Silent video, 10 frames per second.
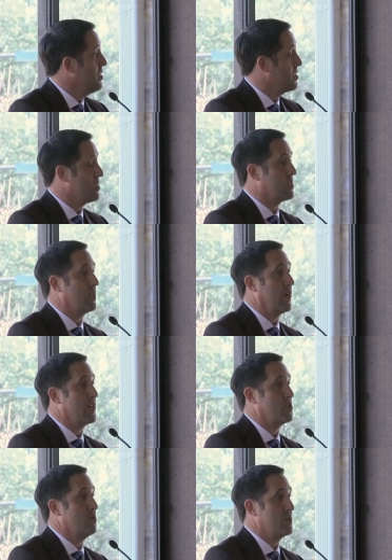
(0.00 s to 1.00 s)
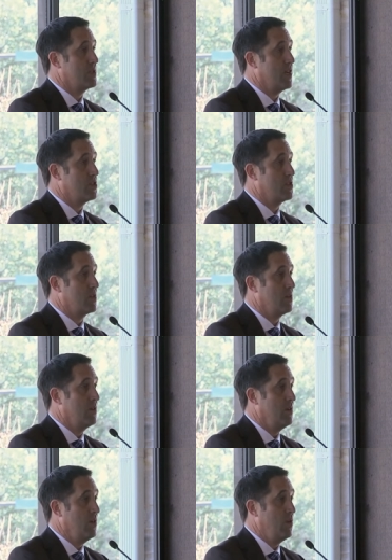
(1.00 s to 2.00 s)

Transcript: since the last recession